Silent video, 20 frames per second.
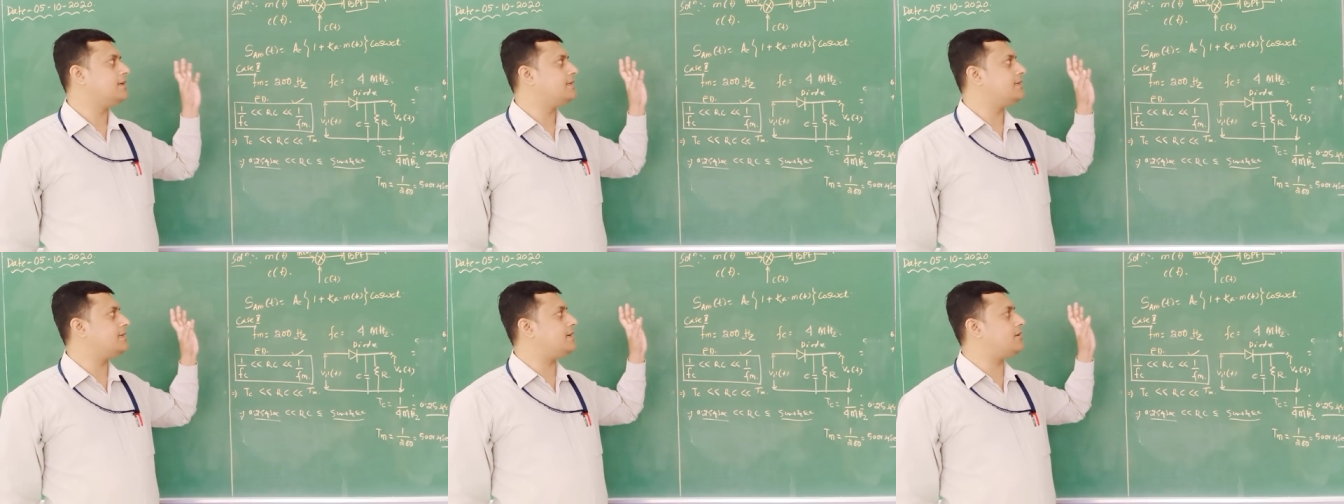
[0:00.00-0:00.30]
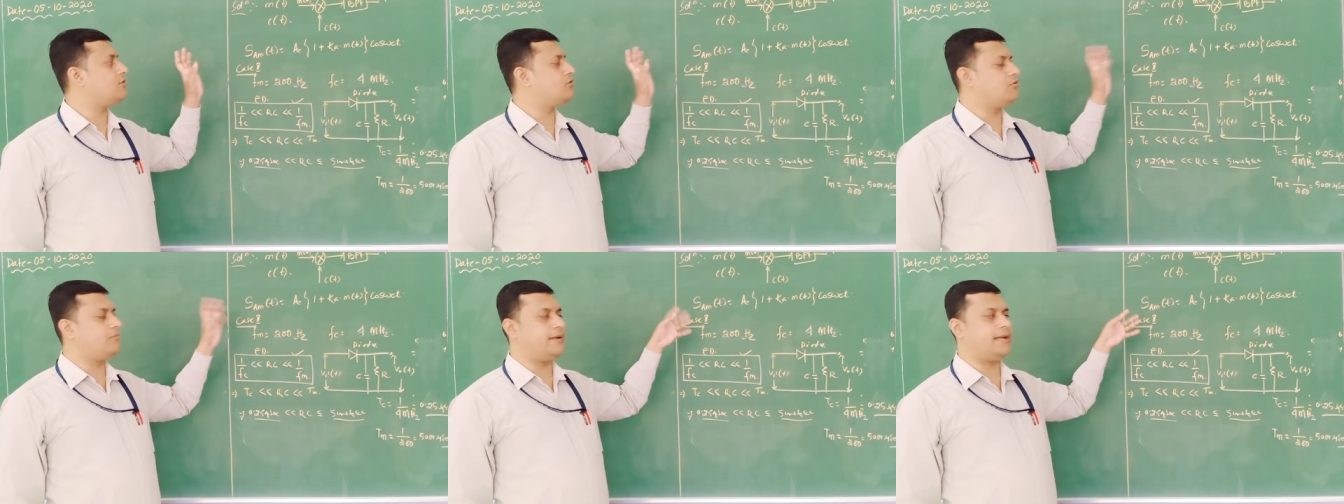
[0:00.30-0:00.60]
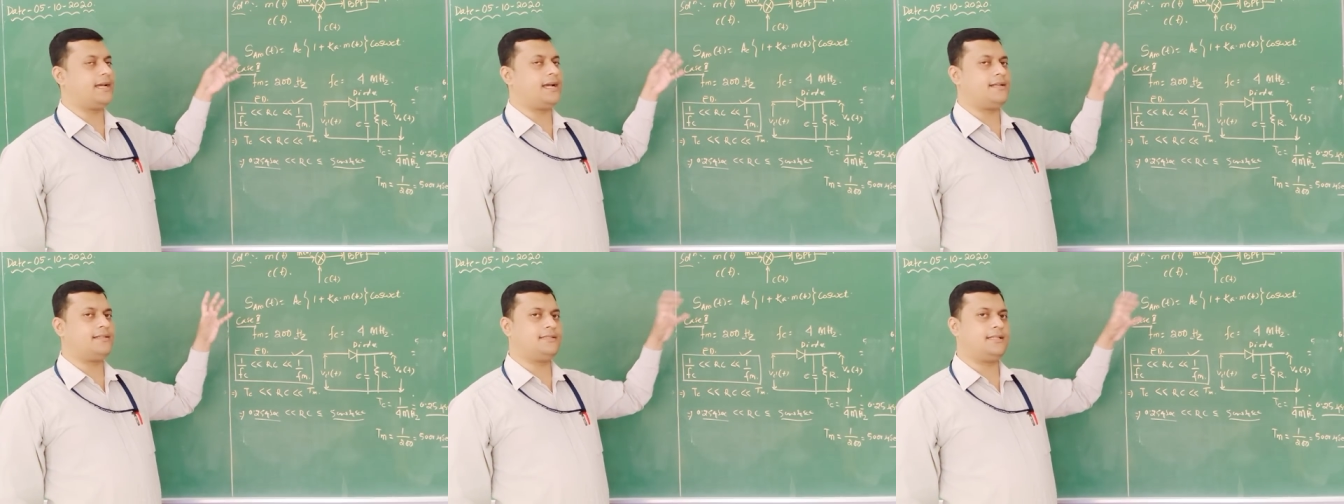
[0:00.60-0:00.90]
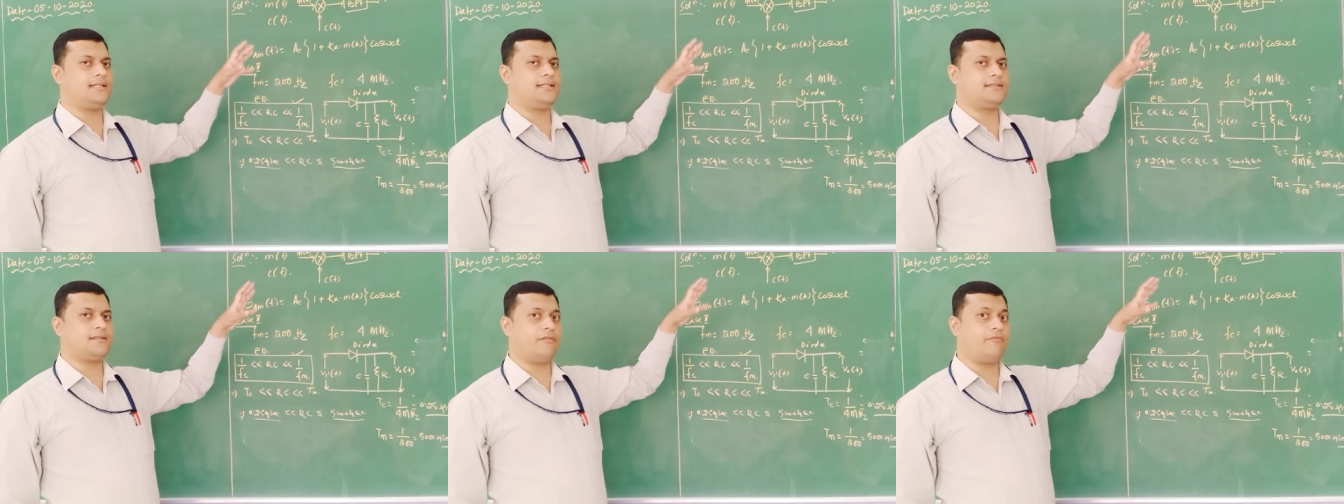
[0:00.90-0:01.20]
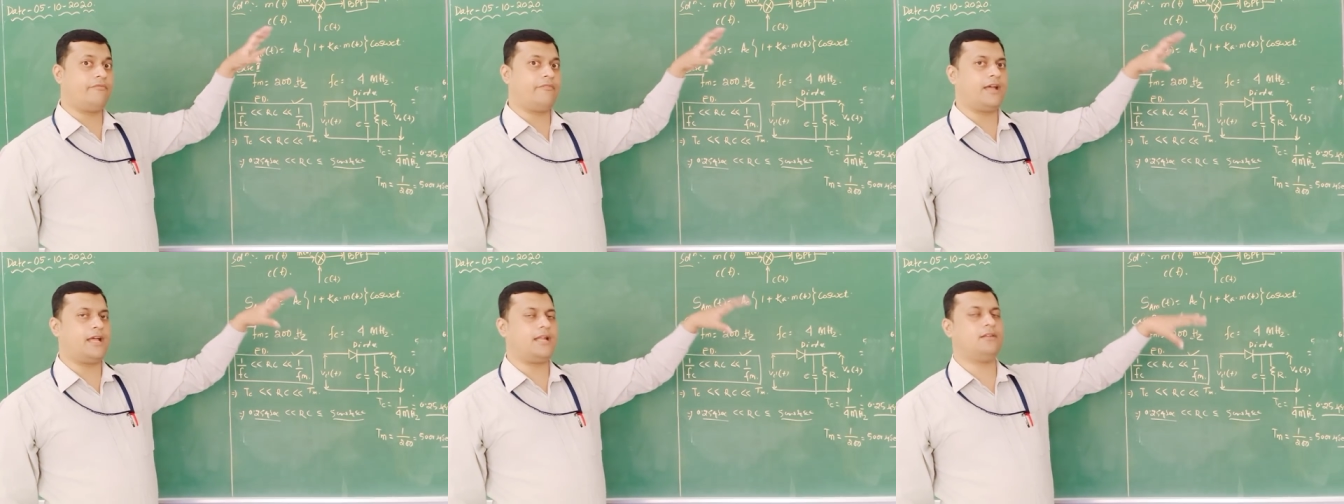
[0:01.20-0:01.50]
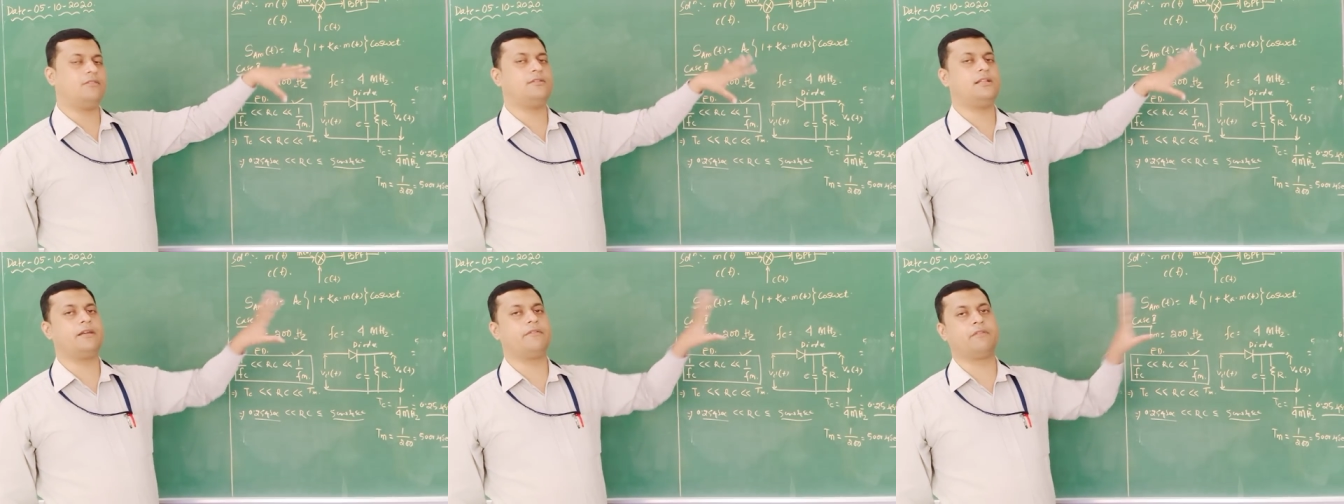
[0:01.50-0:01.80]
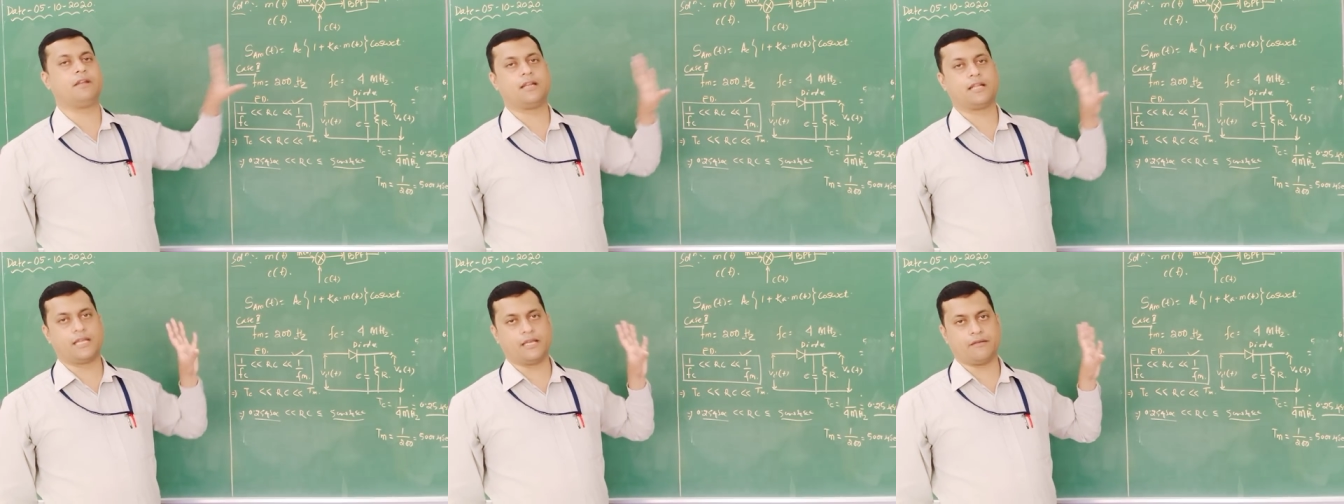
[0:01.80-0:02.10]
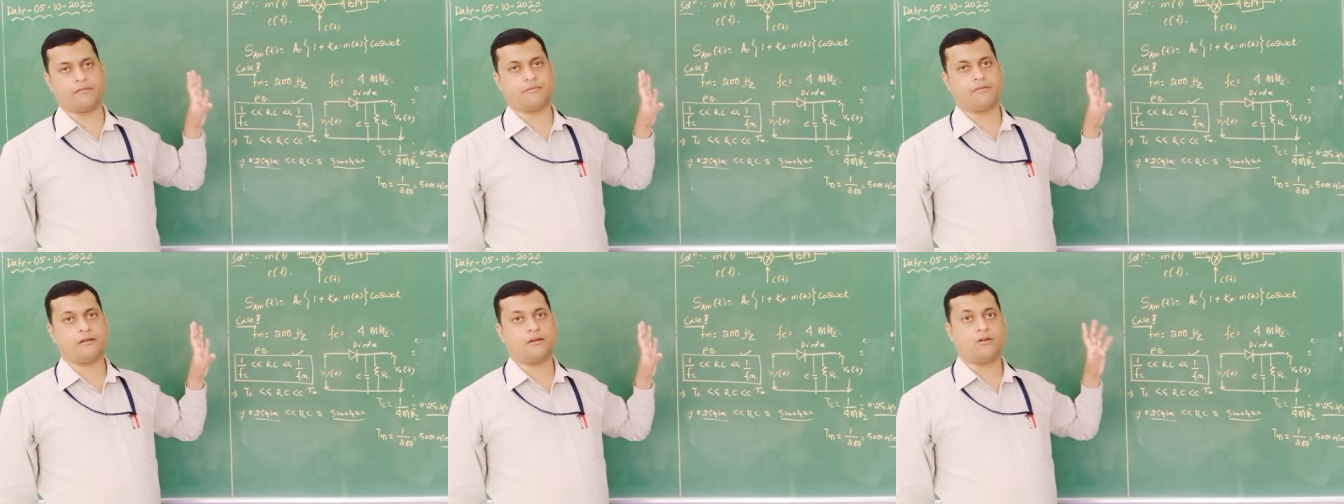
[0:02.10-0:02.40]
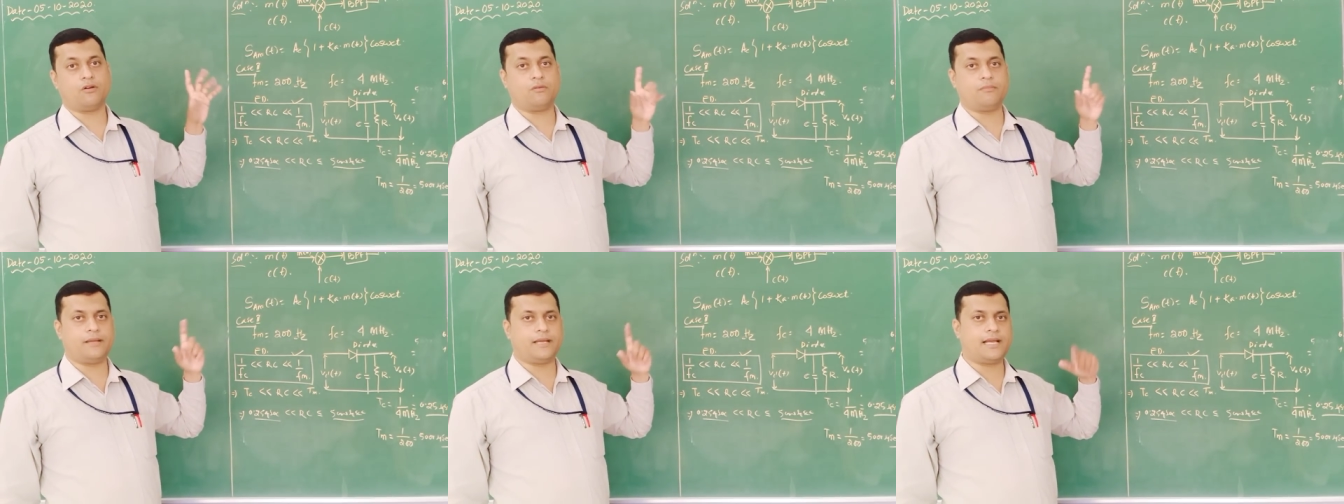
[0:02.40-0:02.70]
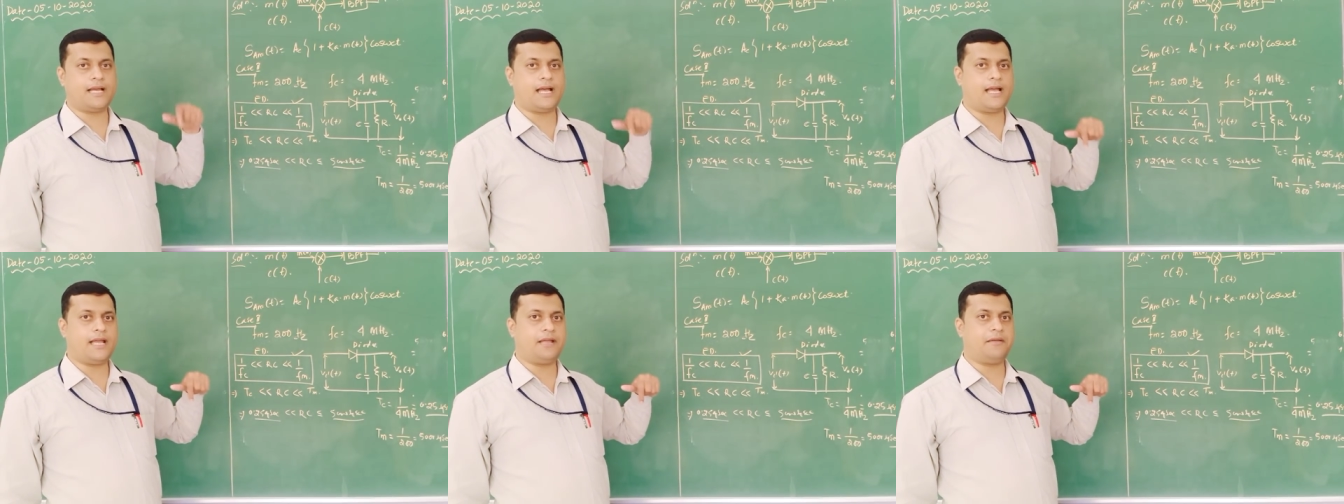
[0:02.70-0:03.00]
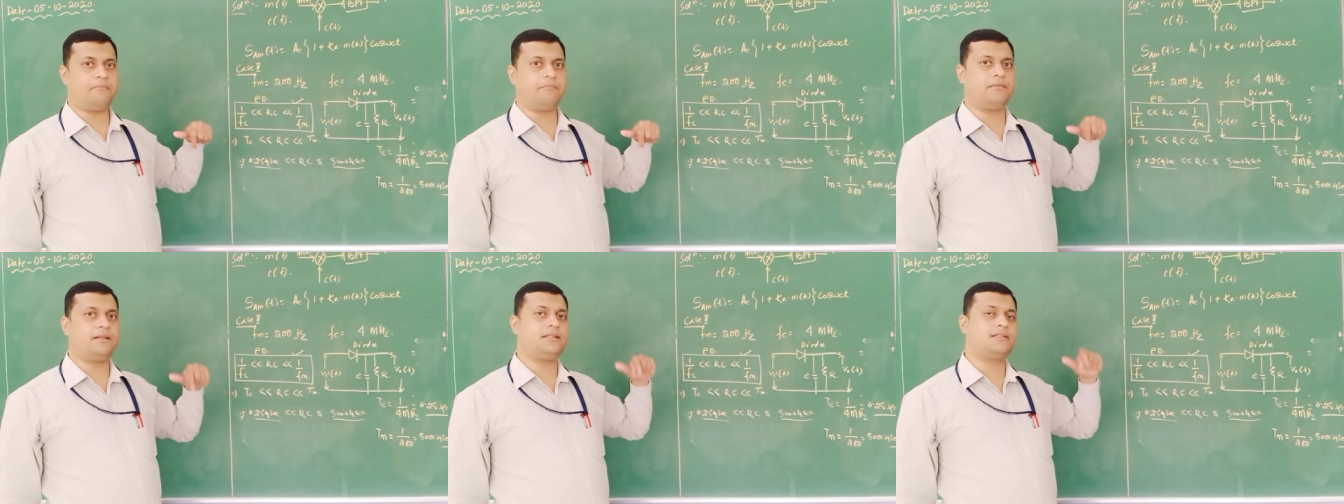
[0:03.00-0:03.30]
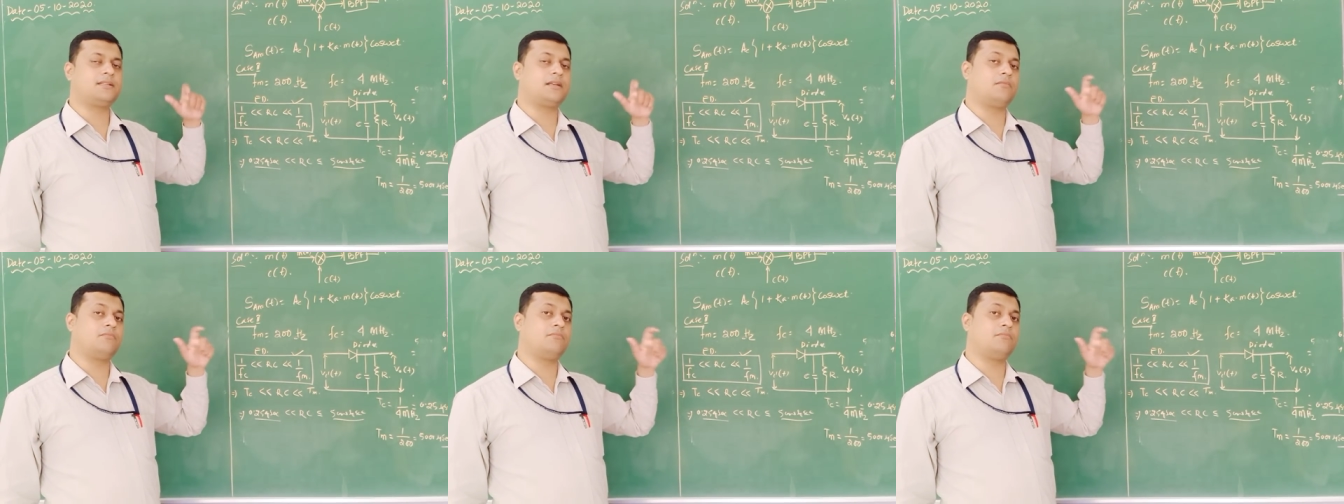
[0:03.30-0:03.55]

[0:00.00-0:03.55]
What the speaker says: that omega c some value they will give, omega m means some